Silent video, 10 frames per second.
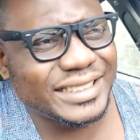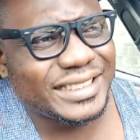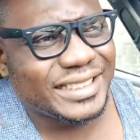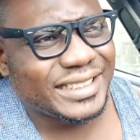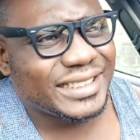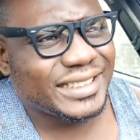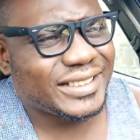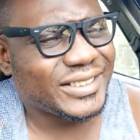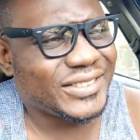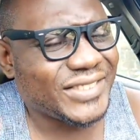
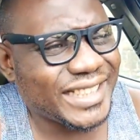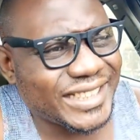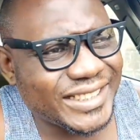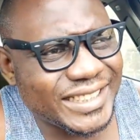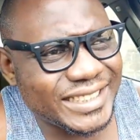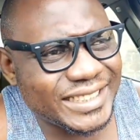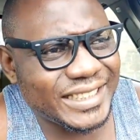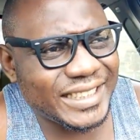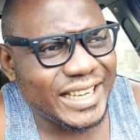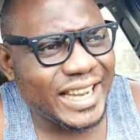oh my gosh.
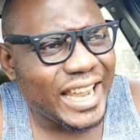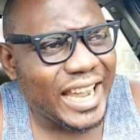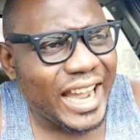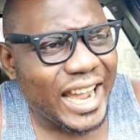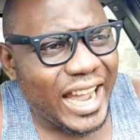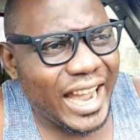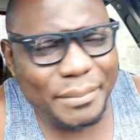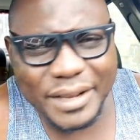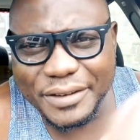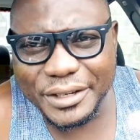
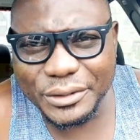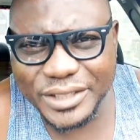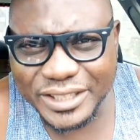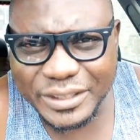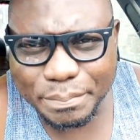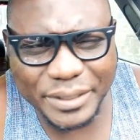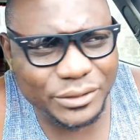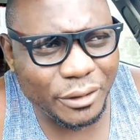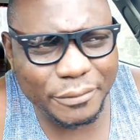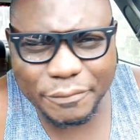I'm giving you this
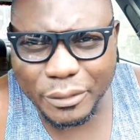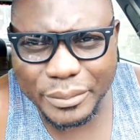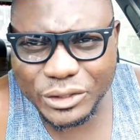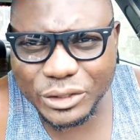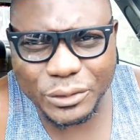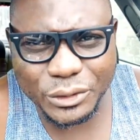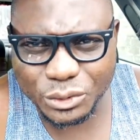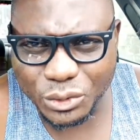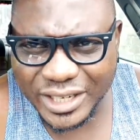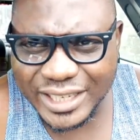piece of information for you
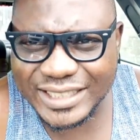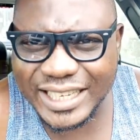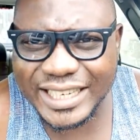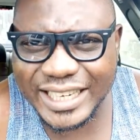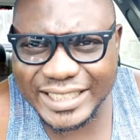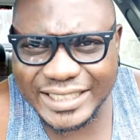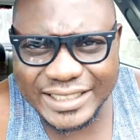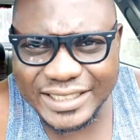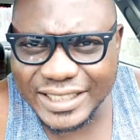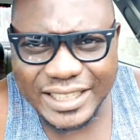to understand that
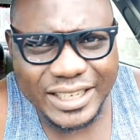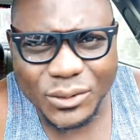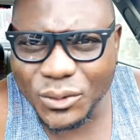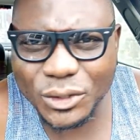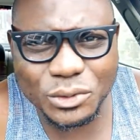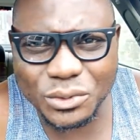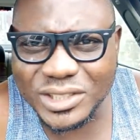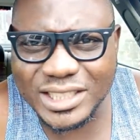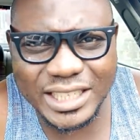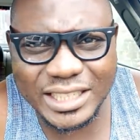what you
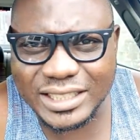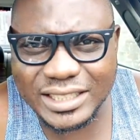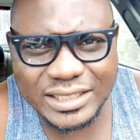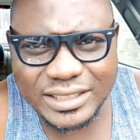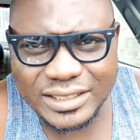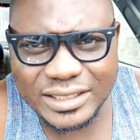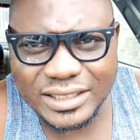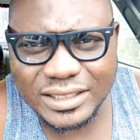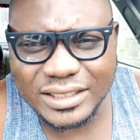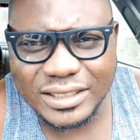did,
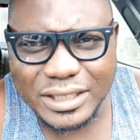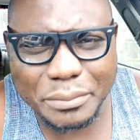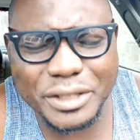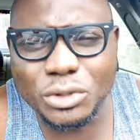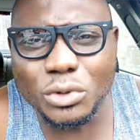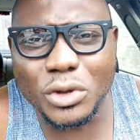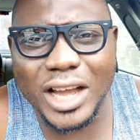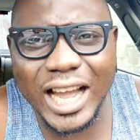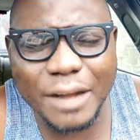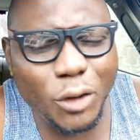the meeting you
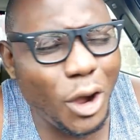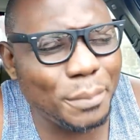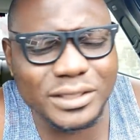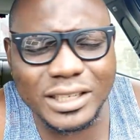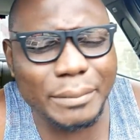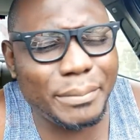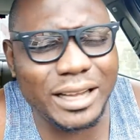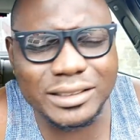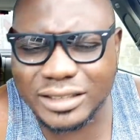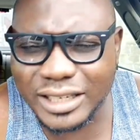have up till
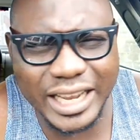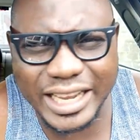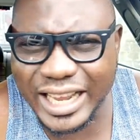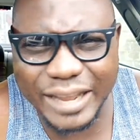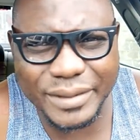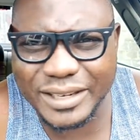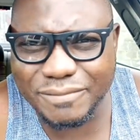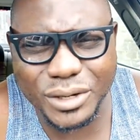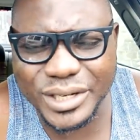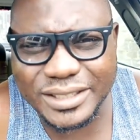about 3 a.m. in the
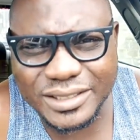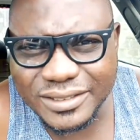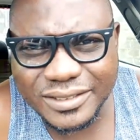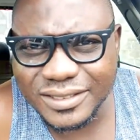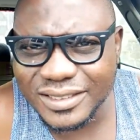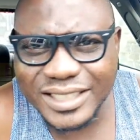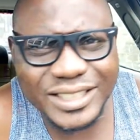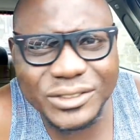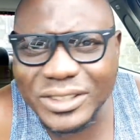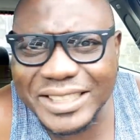morning,
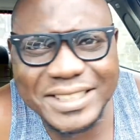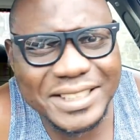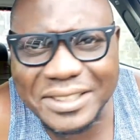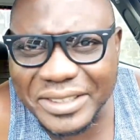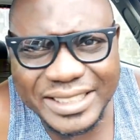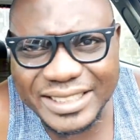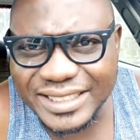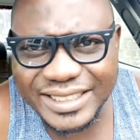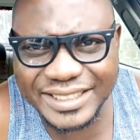it's not a secret.